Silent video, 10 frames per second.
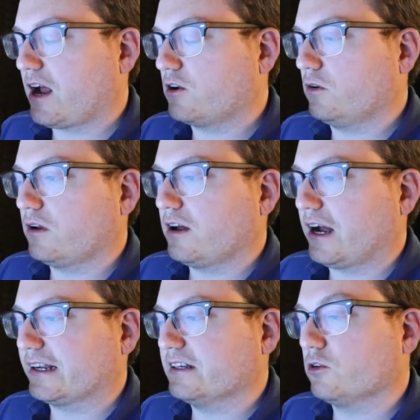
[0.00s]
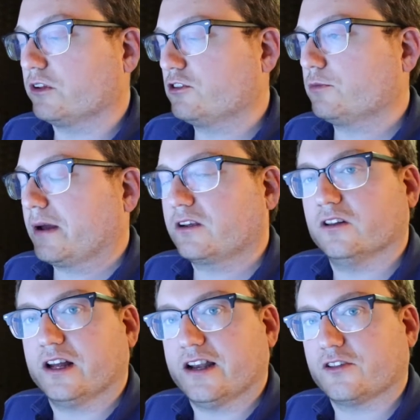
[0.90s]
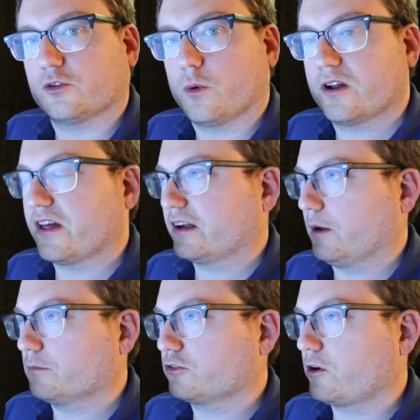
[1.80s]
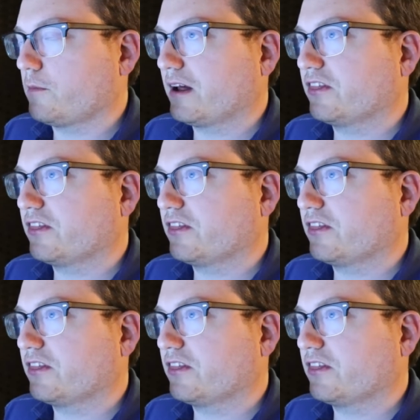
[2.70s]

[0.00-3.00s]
don't I can only speculate as to where that comes from. I